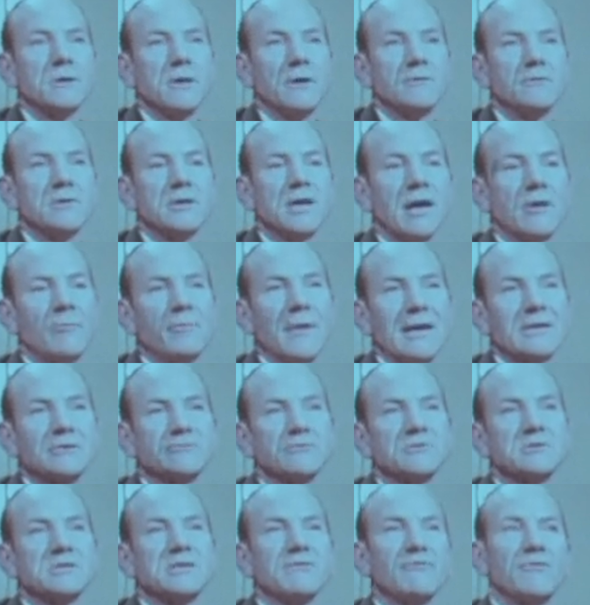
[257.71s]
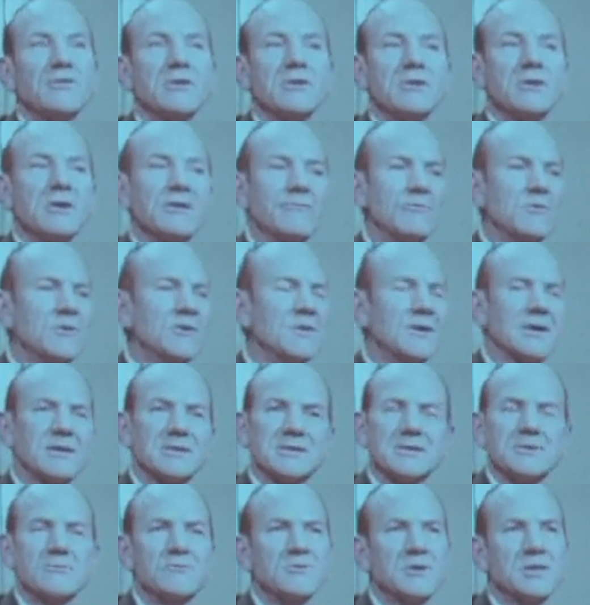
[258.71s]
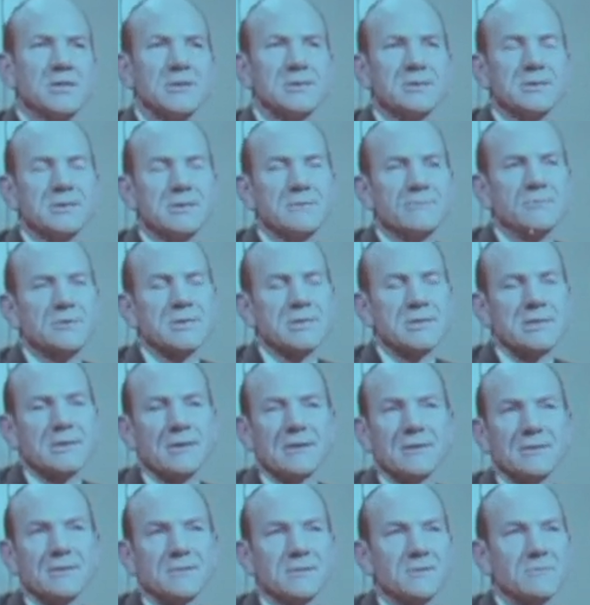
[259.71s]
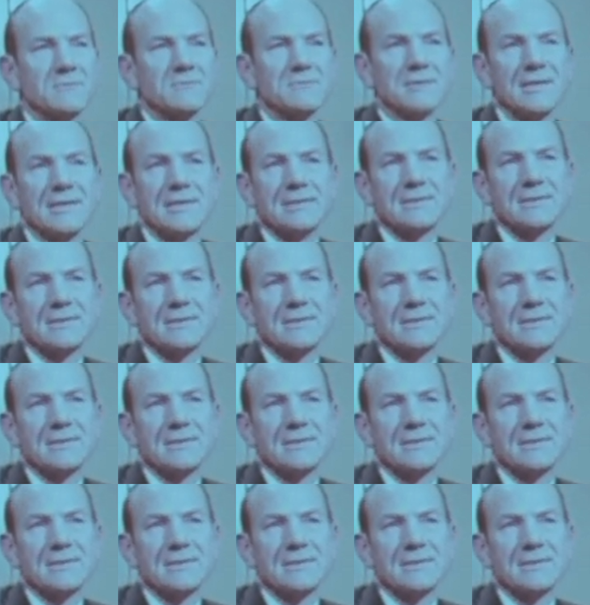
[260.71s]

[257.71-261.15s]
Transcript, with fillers: And you come back to a different life, well, you, could, you, just, you just can't do that.